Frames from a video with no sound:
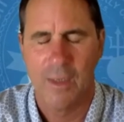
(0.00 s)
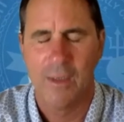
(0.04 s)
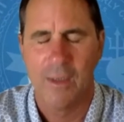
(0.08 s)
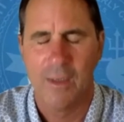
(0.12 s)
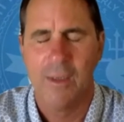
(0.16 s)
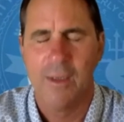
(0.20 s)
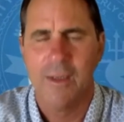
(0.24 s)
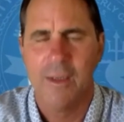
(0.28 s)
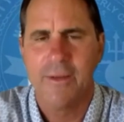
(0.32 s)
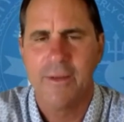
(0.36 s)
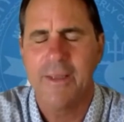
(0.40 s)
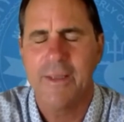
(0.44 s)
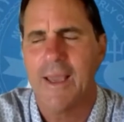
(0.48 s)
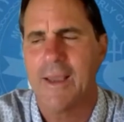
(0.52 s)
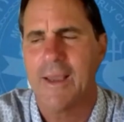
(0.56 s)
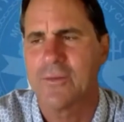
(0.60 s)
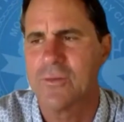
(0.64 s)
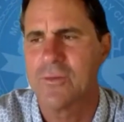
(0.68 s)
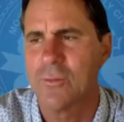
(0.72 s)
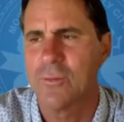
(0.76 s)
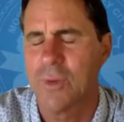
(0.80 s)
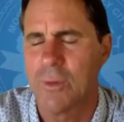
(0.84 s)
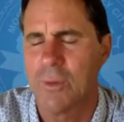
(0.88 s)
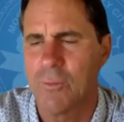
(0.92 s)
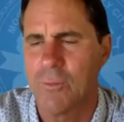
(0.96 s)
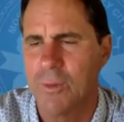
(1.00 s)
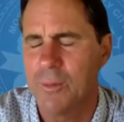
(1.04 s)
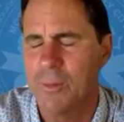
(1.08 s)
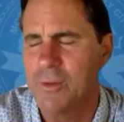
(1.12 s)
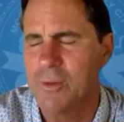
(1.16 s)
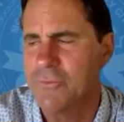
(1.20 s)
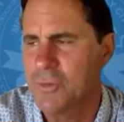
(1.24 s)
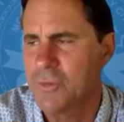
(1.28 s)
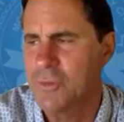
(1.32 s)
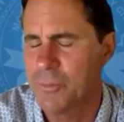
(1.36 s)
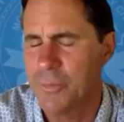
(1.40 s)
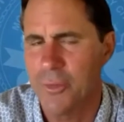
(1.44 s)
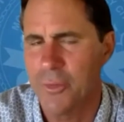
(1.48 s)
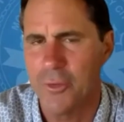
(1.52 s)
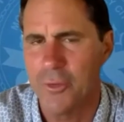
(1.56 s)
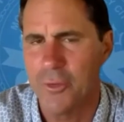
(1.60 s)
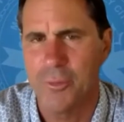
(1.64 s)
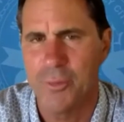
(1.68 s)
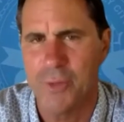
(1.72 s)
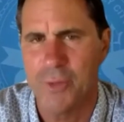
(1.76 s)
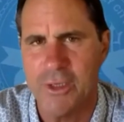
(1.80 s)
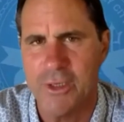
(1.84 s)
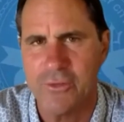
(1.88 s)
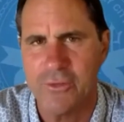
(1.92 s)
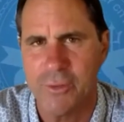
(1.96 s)
Yeah, so when we moved to Imperial
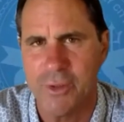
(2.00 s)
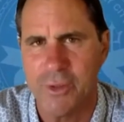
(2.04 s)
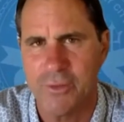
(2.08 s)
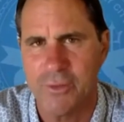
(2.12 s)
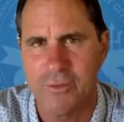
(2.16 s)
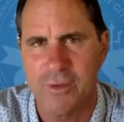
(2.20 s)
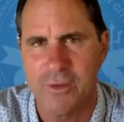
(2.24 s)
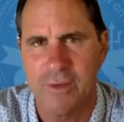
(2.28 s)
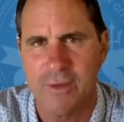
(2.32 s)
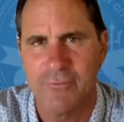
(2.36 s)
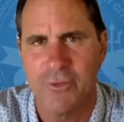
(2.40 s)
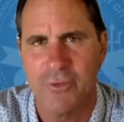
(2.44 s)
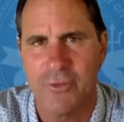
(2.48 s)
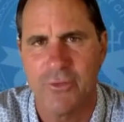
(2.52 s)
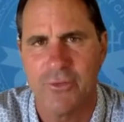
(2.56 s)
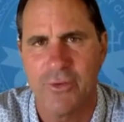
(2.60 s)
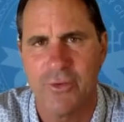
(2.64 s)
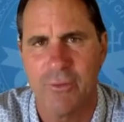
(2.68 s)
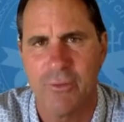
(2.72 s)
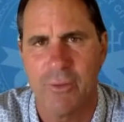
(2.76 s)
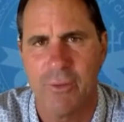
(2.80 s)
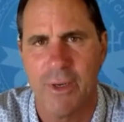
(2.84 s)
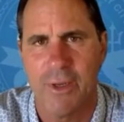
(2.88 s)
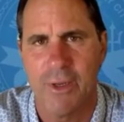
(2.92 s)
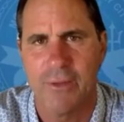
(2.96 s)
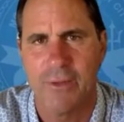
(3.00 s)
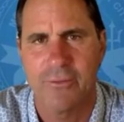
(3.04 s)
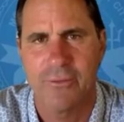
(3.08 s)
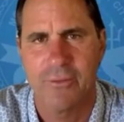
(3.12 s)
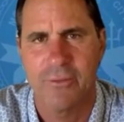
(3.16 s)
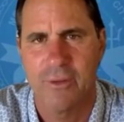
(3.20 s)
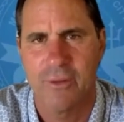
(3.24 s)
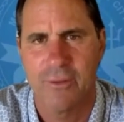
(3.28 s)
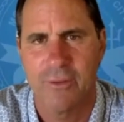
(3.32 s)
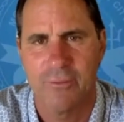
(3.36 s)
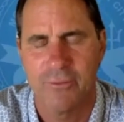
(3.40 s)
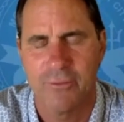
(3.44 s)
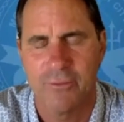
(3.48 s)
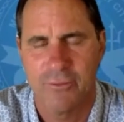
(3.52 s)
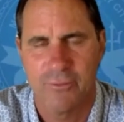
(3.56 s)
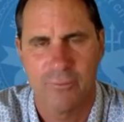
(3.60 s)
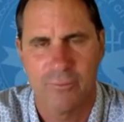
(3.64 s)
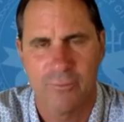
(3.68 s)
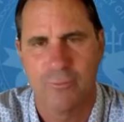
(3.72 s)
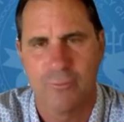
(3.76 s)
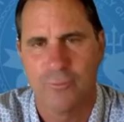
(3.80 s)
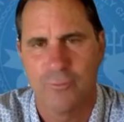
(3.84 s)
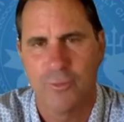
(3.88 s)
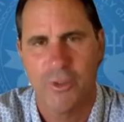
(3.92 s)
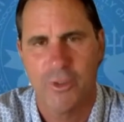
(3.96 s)
Beach, we discovered the Tijuana estuary. It was a
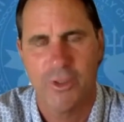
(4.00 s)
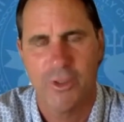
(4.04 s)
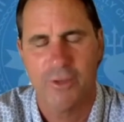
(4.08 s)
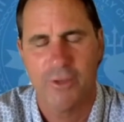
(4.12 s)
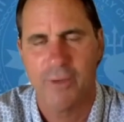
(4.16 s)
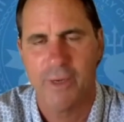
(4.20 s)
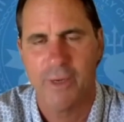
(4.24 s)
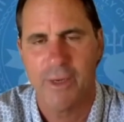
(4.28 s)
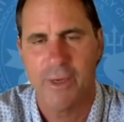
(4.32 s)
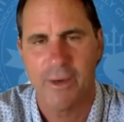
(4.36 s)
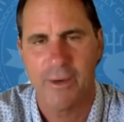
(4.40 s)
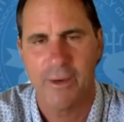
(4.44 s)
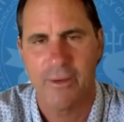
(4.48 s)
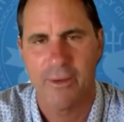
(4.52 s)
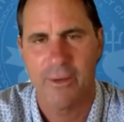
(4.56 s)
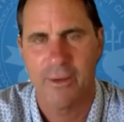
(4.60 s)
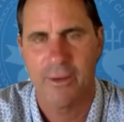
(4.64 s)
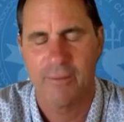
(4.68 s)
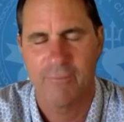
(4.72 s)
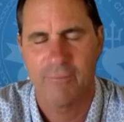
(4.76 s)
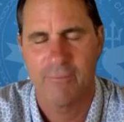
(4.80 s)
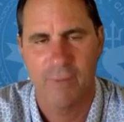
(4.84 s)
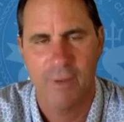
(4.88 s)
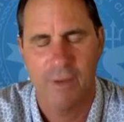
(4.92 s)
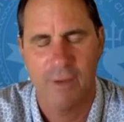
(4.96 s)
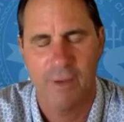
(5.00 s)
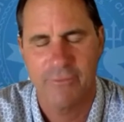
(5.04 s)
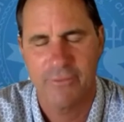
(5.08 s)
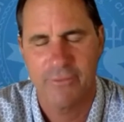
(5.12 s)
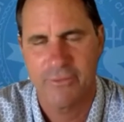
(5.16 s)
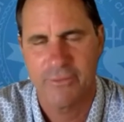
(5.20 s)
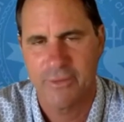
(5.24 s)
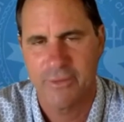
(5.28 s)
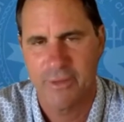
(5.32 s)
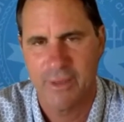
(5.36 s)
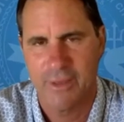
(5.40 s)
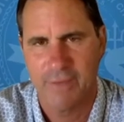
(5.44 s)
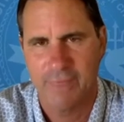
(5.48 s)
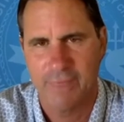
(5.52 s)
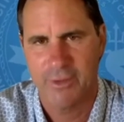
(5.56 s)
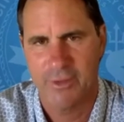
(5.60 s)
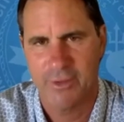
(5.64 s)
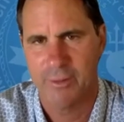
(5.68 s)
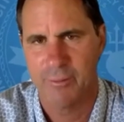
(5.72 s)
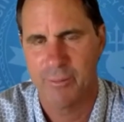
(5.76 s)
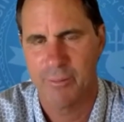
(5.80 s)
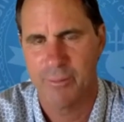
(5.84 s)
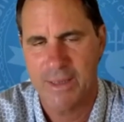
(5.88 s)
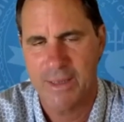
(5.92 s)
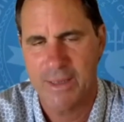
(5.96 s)
really great area, obviously heavily
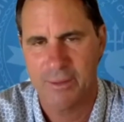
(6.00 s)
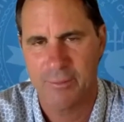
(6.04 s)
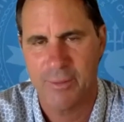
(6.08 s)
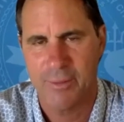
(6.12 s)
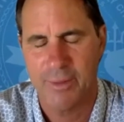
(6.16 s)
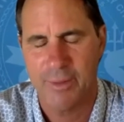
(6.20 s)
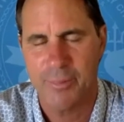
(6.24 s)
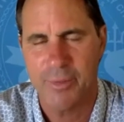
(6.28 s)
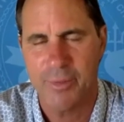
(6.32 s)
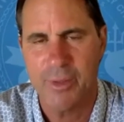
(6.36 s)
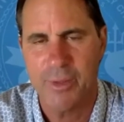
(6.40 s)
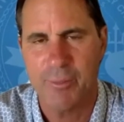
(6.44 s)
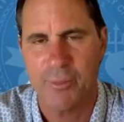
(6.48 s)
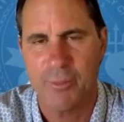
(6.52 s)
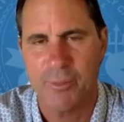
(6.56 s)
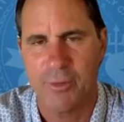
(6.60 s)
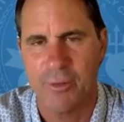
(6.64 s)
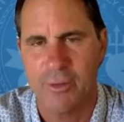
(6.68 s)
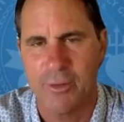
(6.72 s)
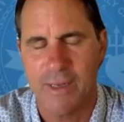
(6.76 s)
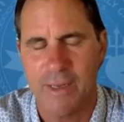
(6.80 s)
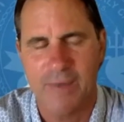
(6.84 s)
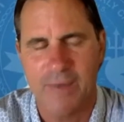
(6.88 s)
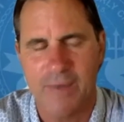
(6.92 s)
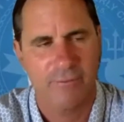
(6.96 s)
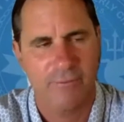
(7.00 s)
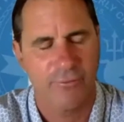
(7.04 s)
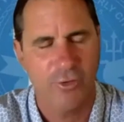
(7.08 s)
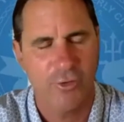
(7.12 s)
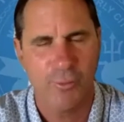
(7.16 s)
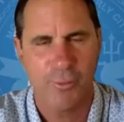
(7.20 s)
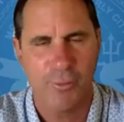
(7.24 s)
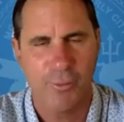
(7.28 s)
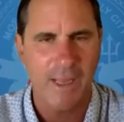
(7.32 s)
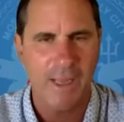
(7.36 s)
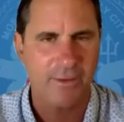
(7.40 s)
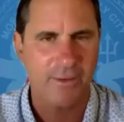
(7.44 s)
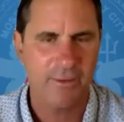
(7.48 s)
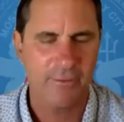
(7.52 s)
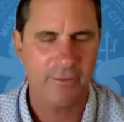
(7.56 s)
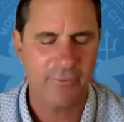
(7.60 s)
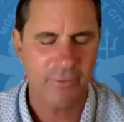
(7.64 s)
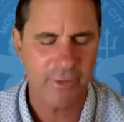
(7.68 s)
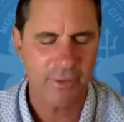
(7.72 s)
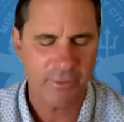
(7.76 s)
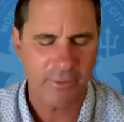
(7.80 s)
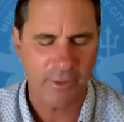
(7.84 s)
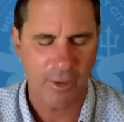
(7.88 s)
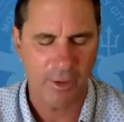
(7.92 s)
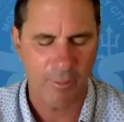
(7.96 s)
impacted by people, lots of human
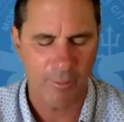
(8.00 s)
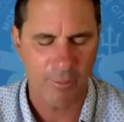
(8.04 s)
activity there.